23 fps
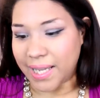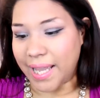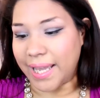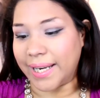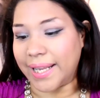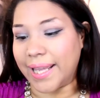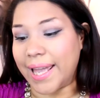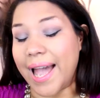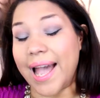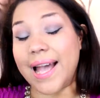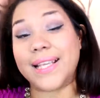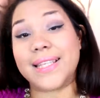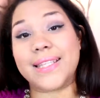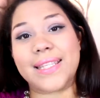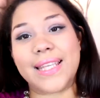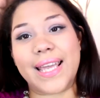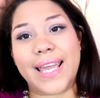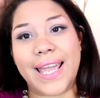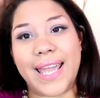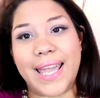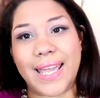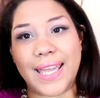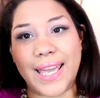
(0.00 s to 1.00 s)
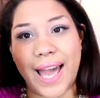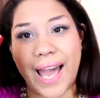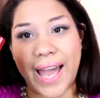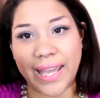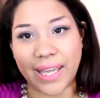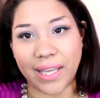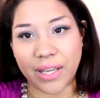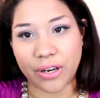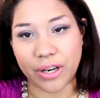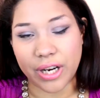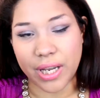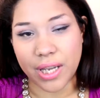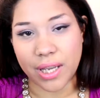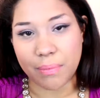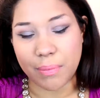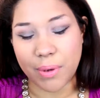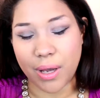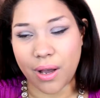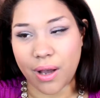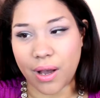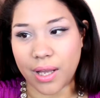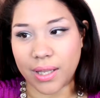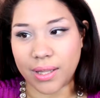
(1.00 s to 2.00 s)
and it has a eye cream
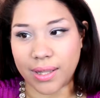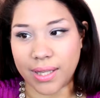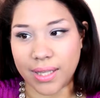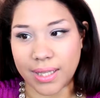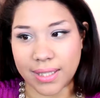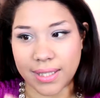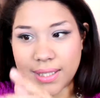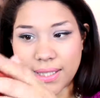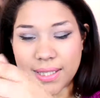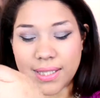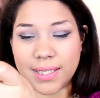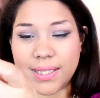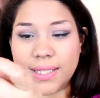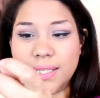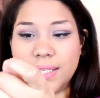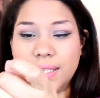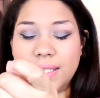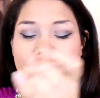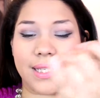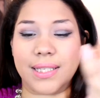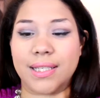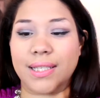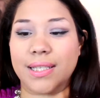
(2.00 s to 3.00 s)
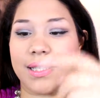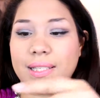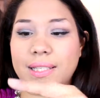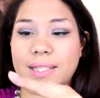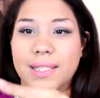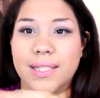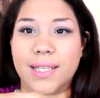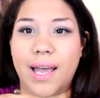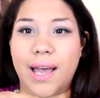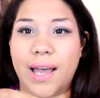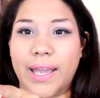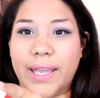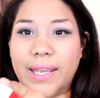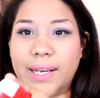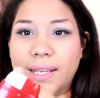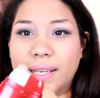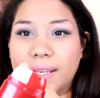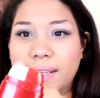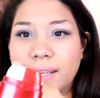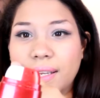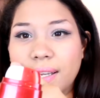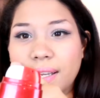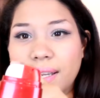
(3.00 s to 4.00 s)
on this side,
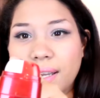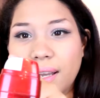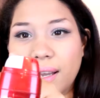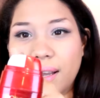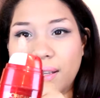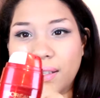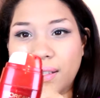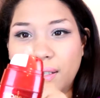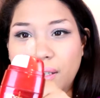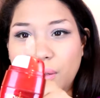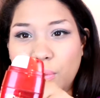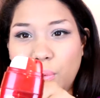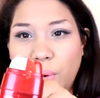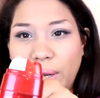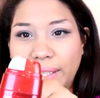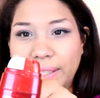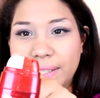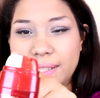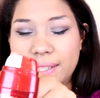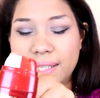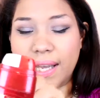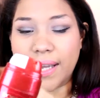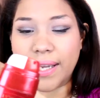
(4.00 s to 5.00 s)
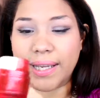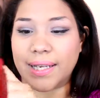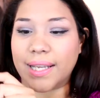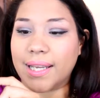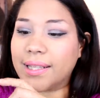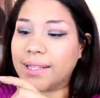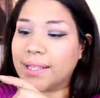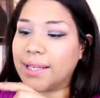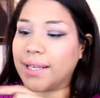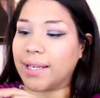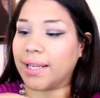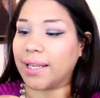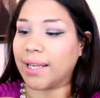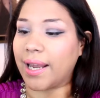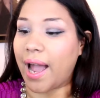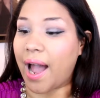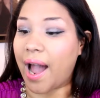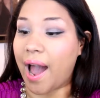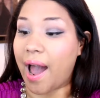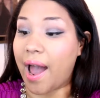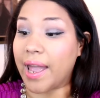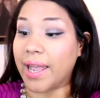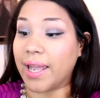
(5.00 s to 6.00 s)
on the white side, and then a
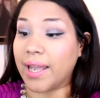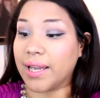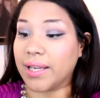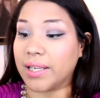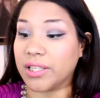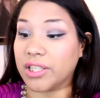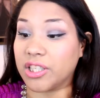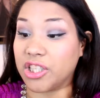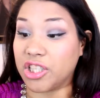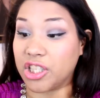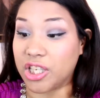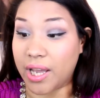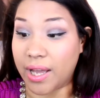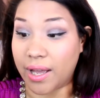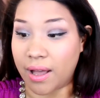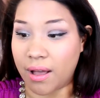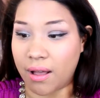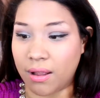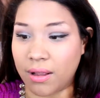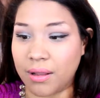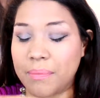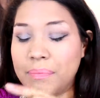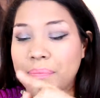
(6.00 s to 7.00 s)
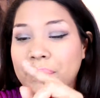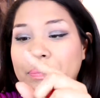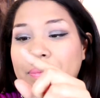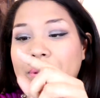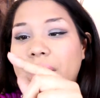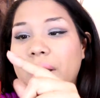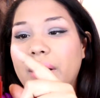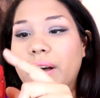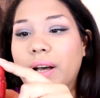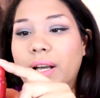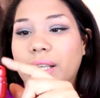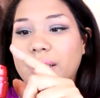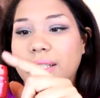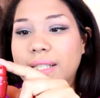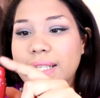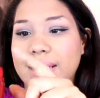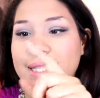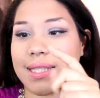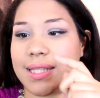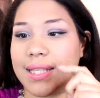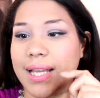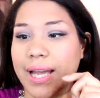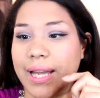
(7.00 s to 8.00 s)
eye gel on
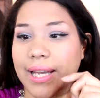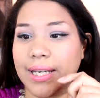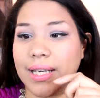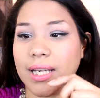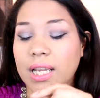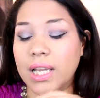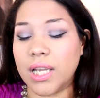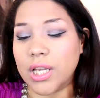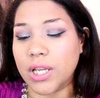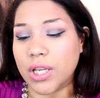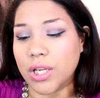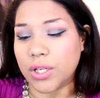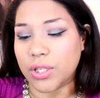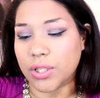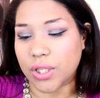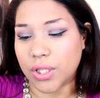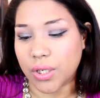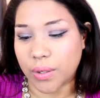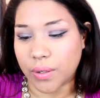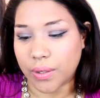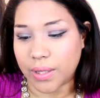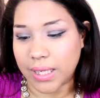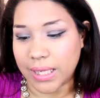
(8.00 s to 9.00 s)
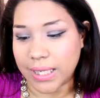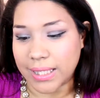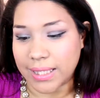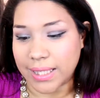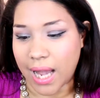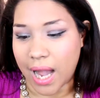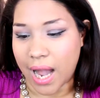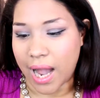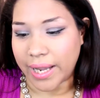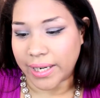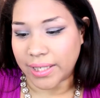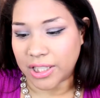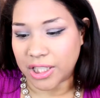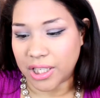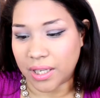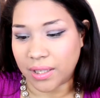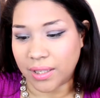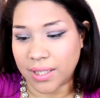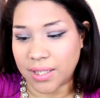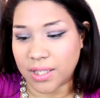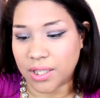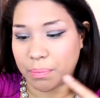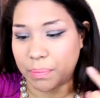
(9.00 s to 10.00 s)
this side. So this eye
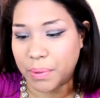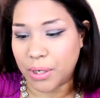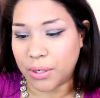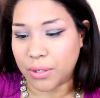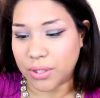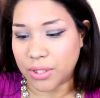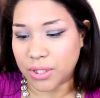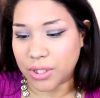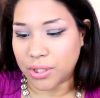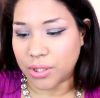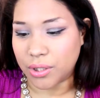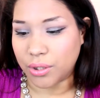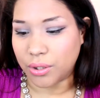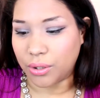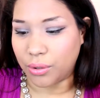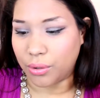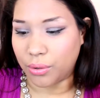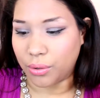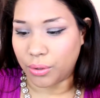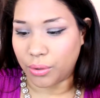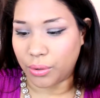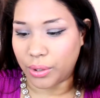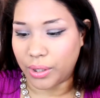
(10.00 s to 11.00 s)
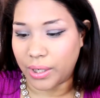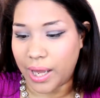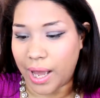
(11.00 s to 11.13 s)
gel is supposed to